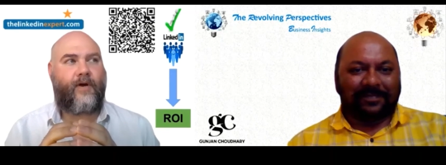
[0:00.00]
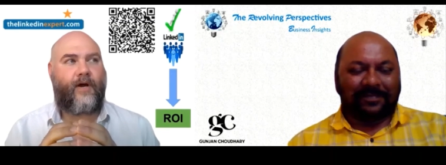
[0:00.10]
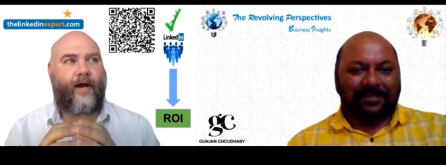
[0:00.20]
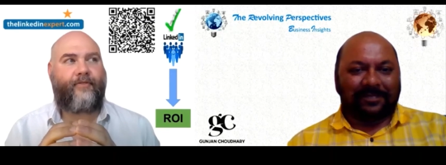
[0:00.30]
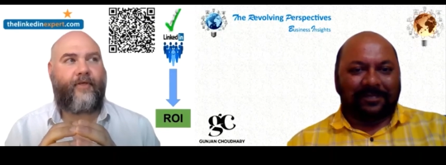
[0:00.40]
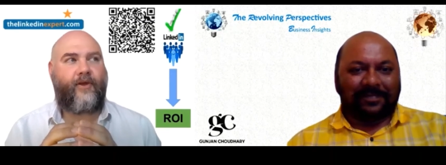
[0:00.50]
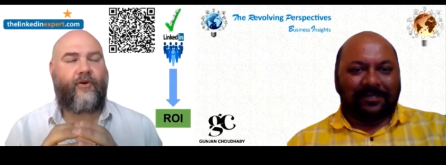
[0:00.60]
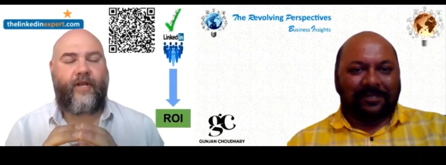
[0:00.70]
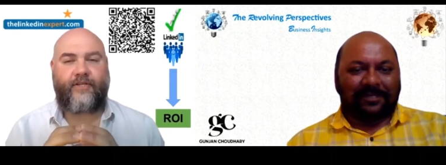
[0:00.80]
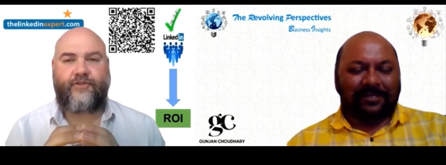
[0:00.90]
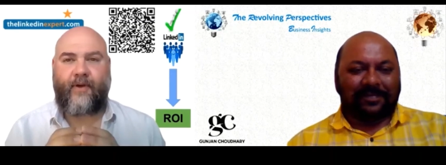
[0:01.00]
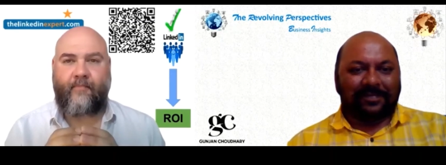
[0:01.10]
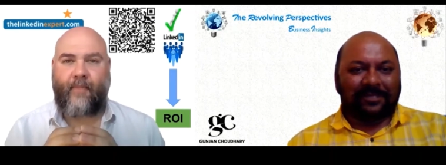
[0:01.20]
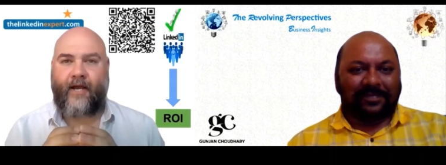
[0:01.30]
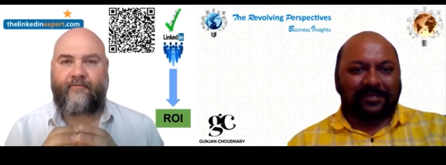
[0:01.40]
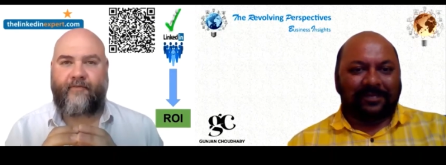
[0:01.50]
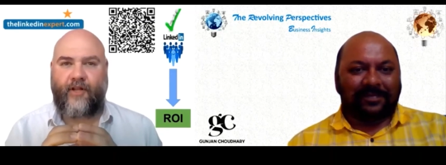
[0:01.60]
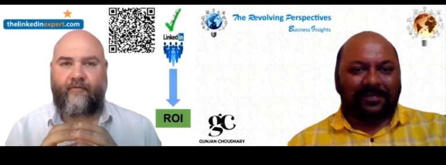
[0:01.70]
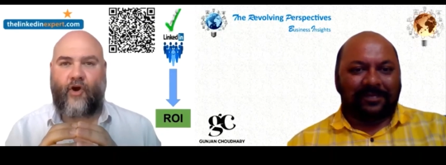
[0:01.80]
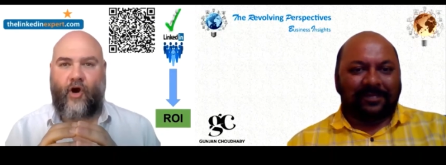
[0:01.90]
Speaker 1: I think you need to be
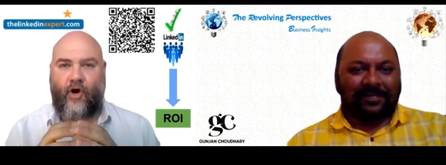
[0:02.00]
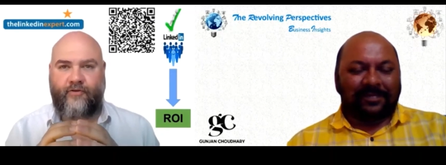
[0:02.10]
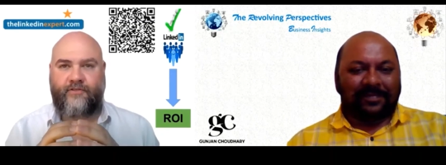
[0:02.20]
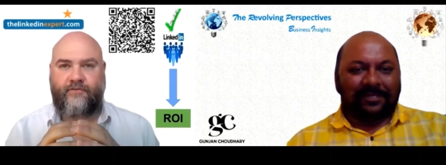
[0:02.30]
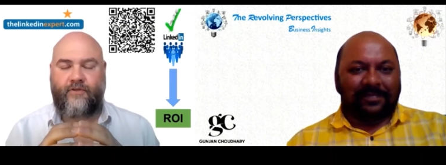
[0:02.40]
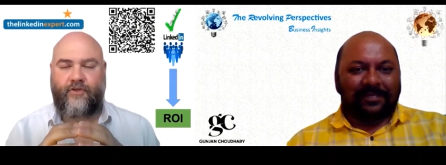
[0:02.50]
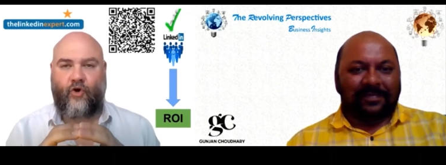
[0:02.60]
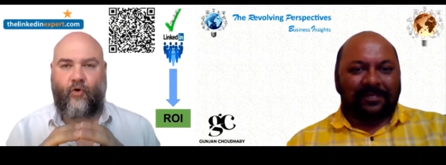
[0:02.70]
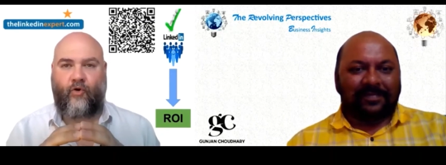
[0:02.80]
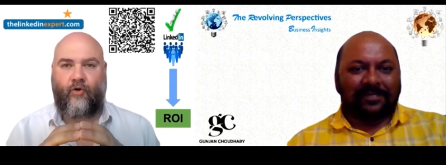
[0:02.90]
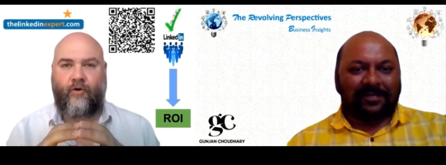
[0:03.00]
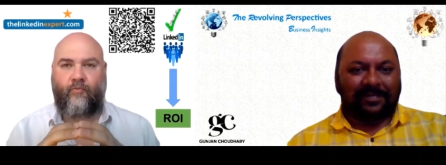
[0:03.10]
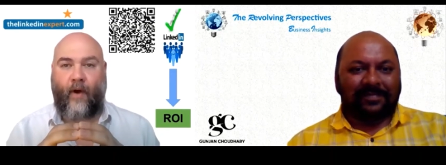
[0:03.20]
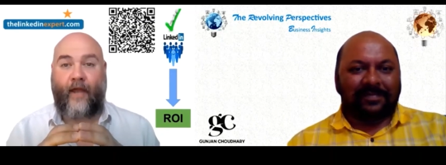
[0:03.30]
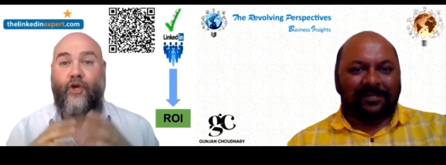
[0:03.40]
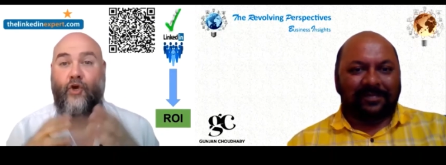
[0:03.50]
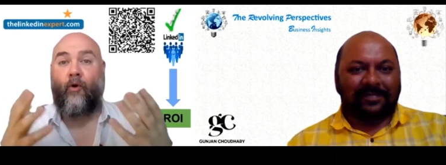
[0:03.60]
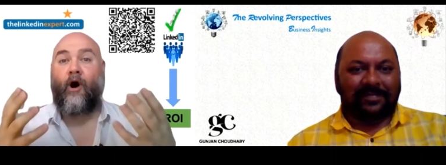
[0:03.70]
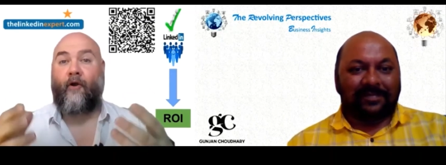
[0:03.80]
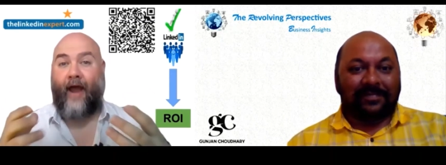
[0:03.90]
mindful of your own, your where
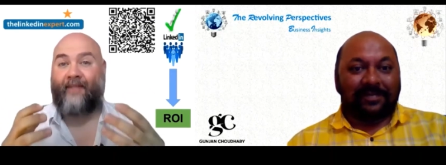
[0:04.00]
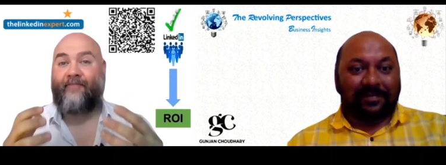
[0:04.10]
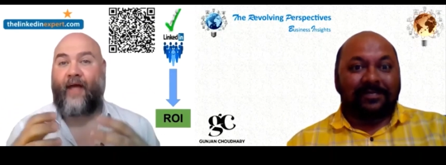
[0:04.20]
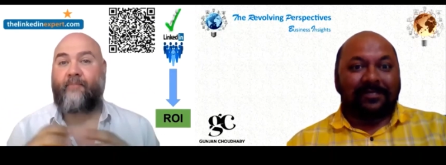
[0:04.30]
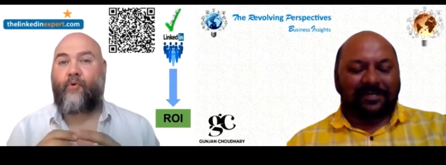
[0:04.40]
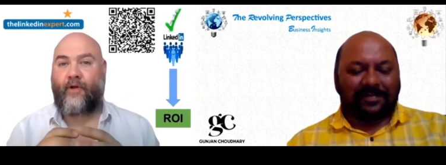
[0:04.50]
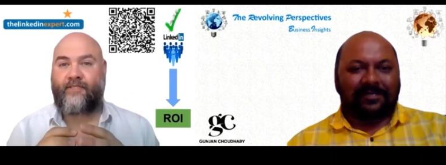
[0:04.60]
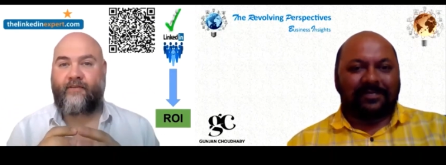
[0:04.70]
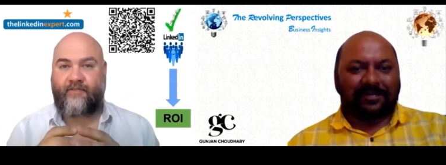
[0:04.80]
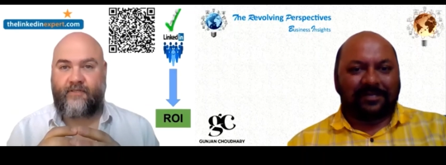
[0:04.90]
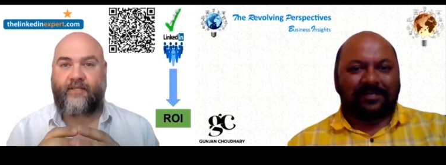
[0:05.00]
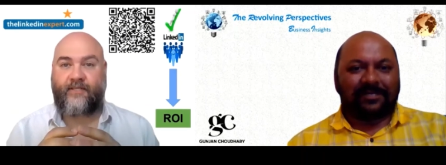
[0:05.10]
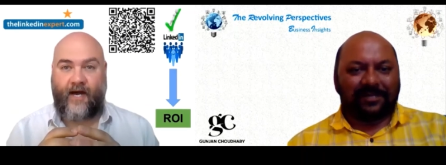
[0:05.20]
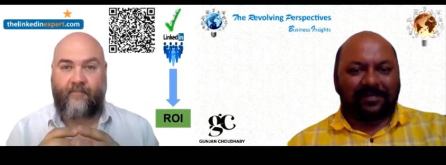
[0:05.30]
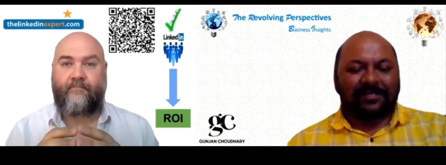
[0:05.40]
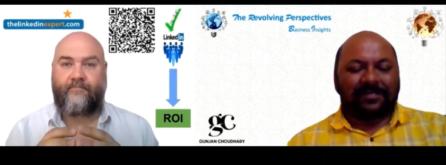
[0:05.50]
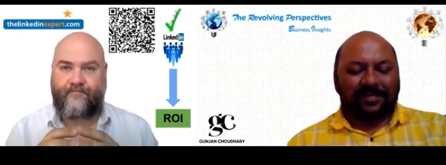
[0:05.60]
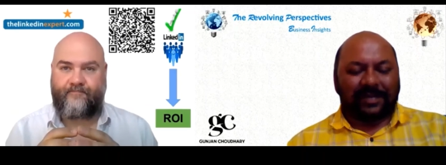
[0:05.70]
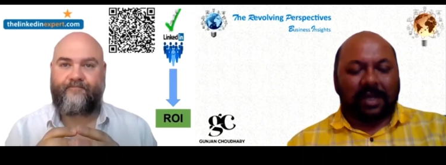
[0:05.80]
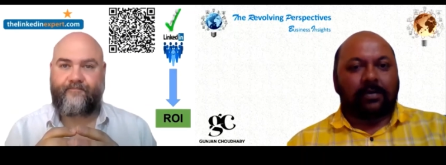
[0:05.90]
you are at that point in, in time.
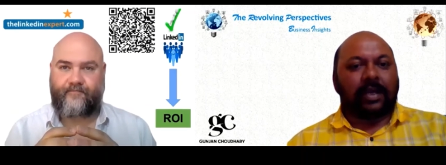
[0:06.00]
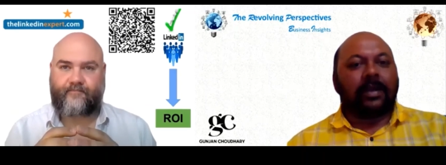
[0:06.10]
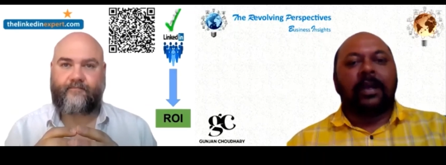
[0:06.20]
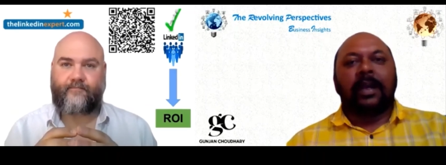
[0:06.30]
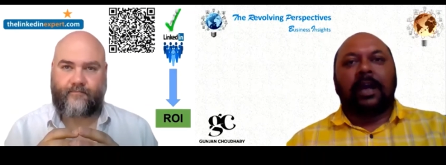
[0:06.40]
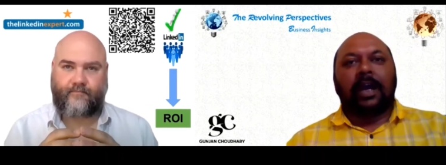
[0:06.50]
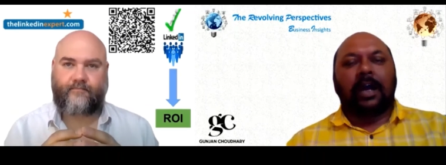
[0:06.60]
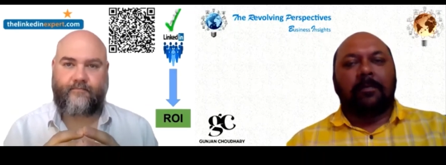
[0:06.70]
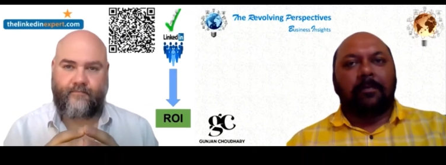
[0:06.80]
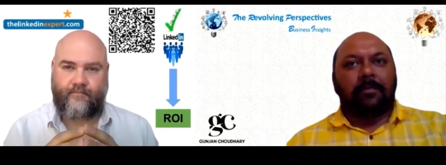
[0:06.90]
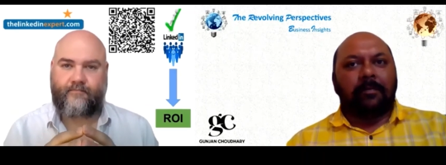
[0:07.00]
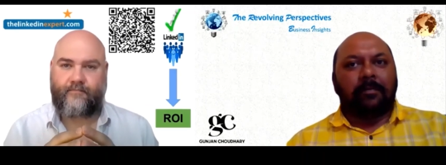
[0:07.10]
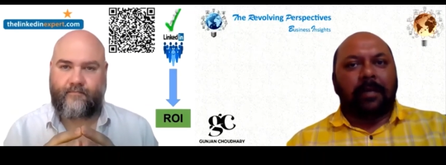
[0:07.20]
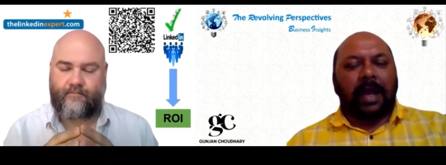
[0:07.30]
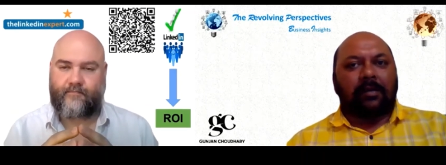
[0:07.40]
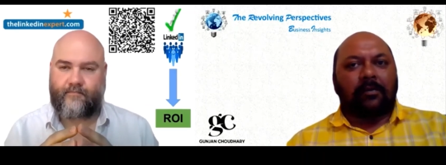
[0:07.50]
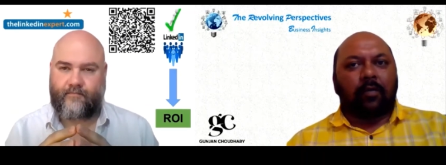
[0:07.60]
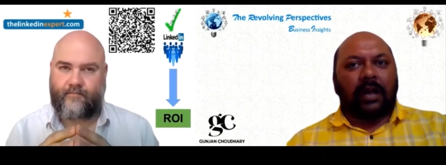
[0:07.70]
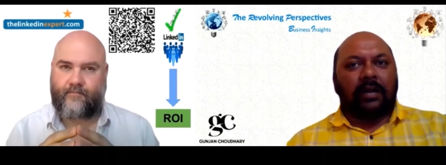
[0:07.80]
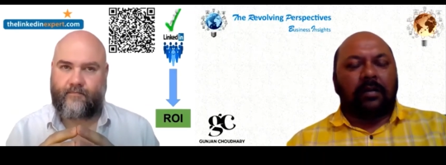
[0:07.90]
Speaker 2: Okay. Uh, Mac,
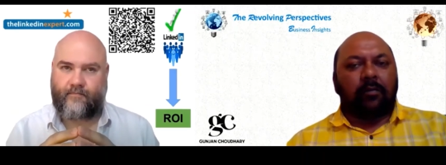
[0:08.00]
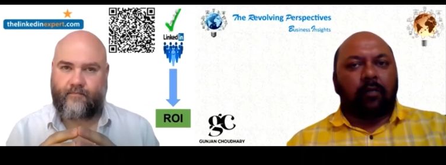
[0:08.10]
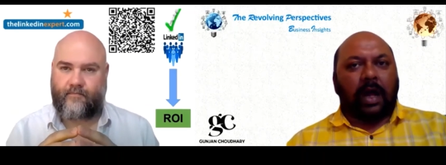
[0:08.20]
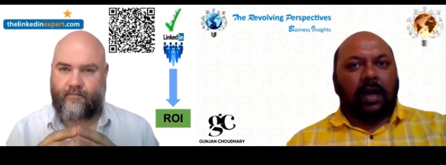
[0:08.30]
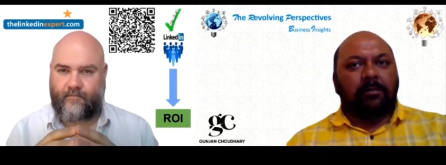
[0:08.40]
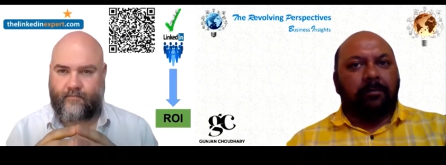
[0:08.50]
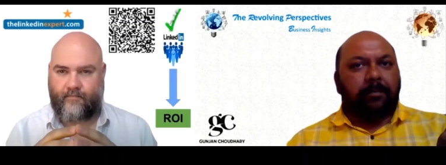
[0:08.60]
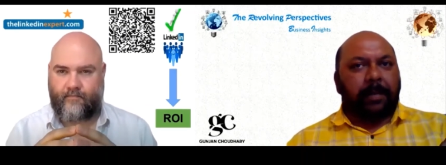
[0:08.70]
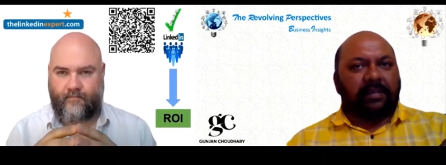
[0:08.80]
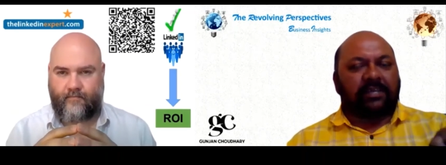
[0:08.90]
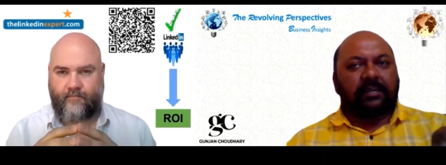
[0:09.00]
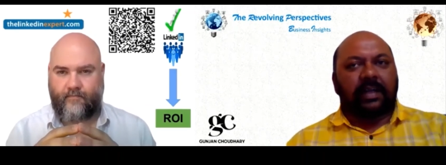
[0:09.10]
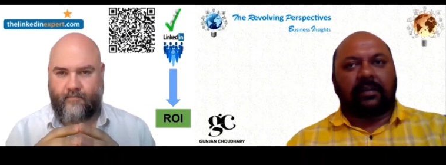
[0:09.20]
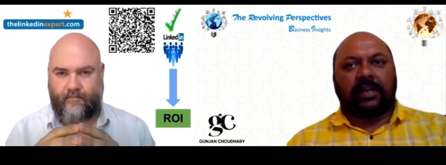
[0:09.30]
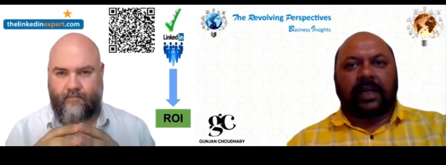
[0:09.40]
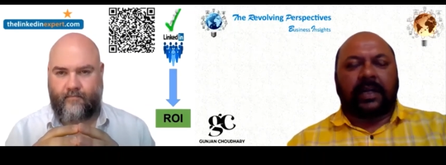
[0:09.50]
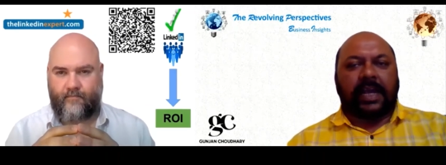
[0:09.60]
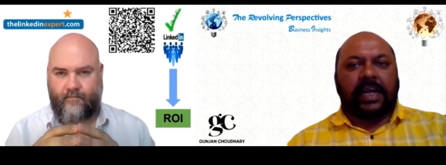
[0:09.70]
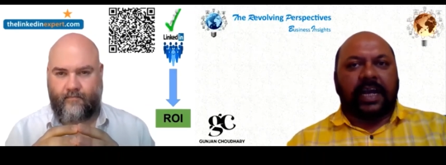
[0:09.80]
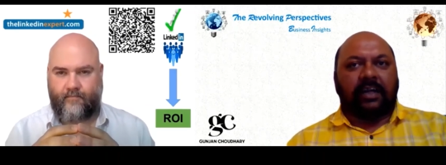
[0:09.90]
one, one basic thing that
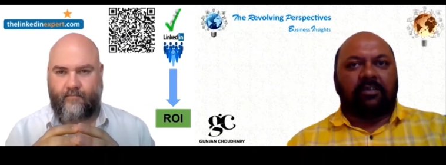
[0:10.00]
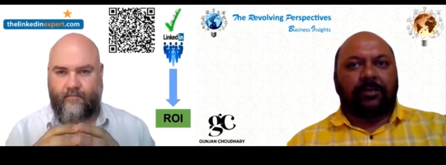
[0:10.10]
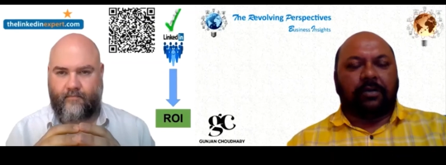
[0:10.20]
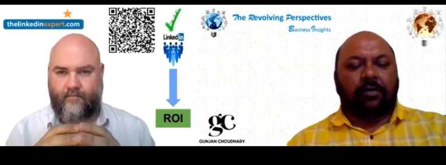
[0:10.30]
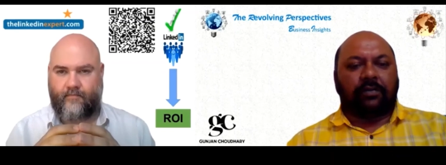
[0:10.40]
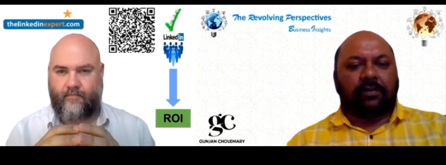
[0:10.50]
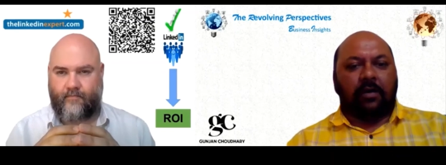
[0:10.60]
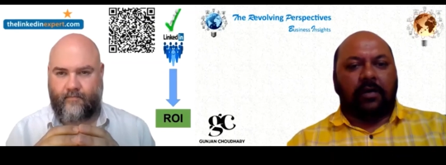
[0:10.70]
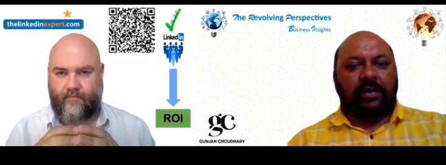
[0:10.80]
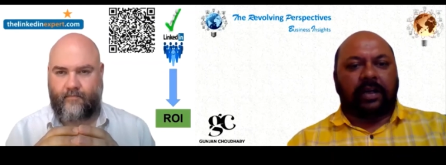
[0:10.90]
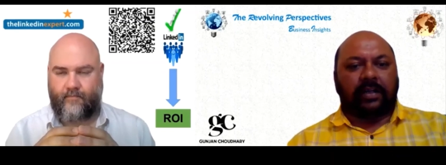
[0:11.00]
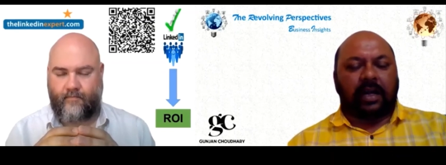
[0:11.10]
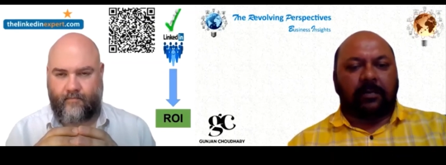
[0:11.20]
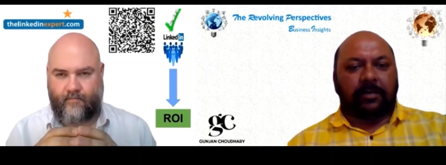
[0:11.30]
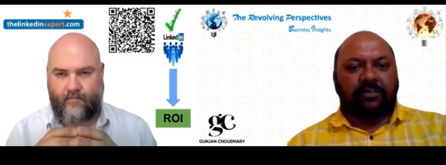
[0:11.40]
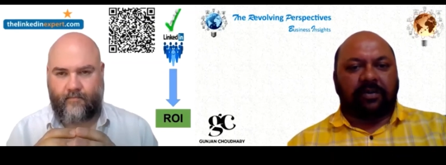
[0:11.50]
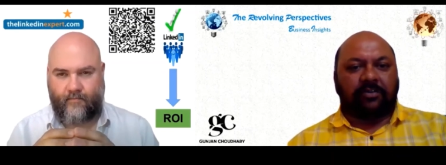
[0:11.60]
any entrepreneur who is now entering the entrepreneurship